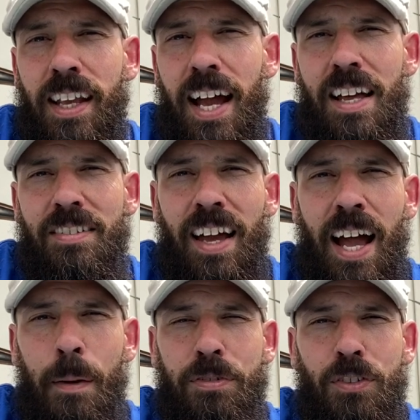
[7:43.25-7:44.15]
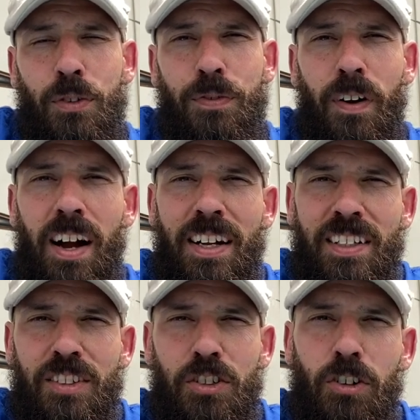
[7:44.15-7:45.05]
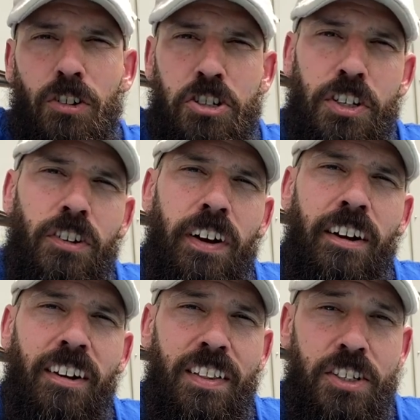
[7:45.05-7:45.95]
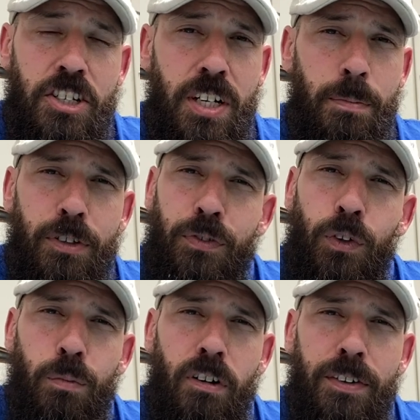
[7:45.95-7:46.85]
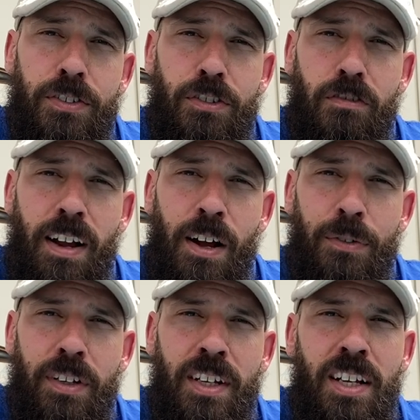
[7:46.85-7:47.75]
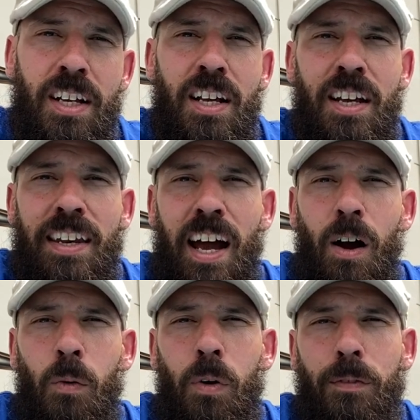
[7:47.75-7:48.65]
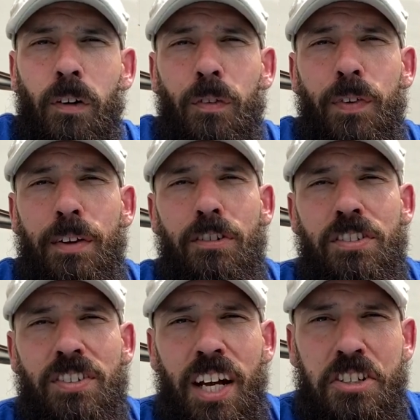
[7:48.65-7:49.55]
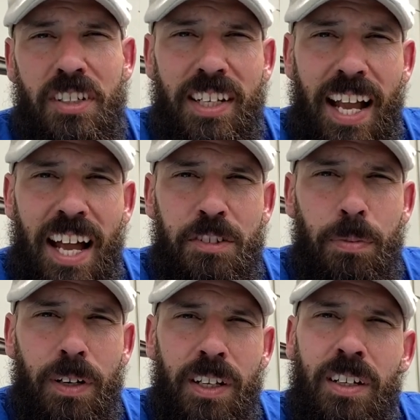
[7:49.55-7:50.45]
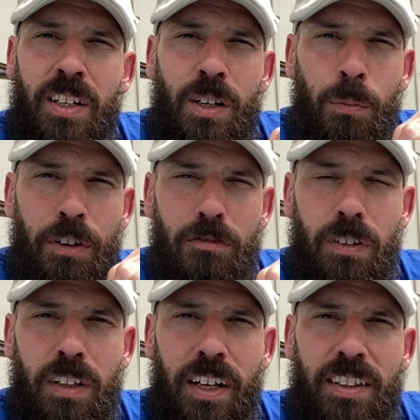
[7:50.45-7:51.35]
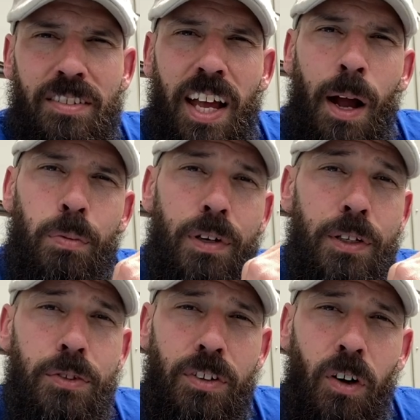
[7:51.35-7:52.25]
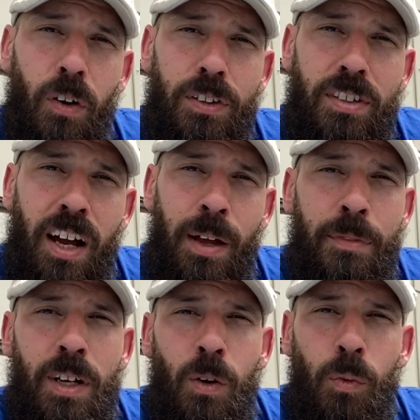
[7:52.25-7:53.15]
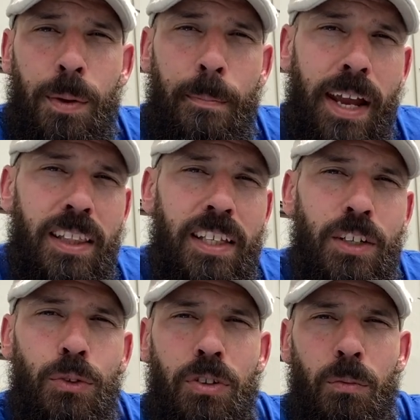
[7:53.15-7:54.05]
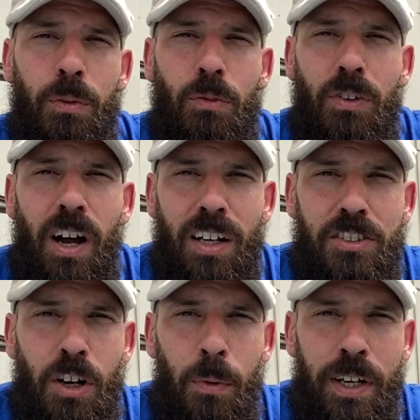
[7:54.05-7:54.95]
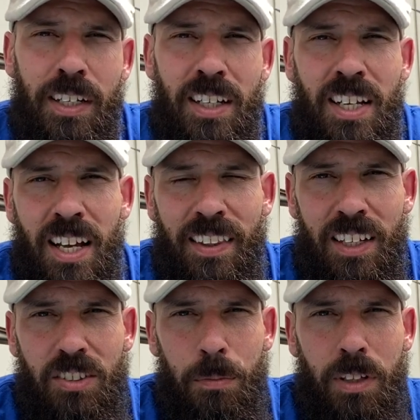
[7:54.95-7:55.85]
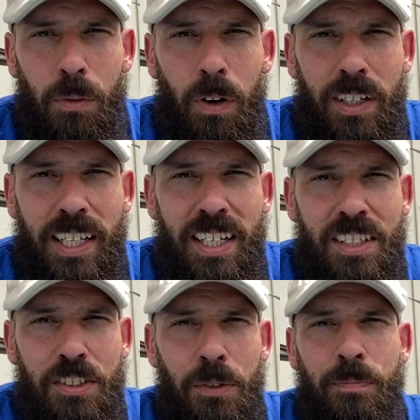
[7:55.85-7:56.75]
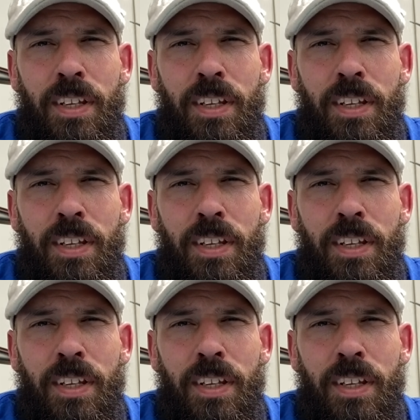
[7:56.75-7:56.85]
gas apps to find and search in your area the cheapest fuel prices around. Now, one of our favorites is actually Gas Buddy. We really like this app. We use it all the time. We mainly use it when we're not towing, and that's something I want to get into.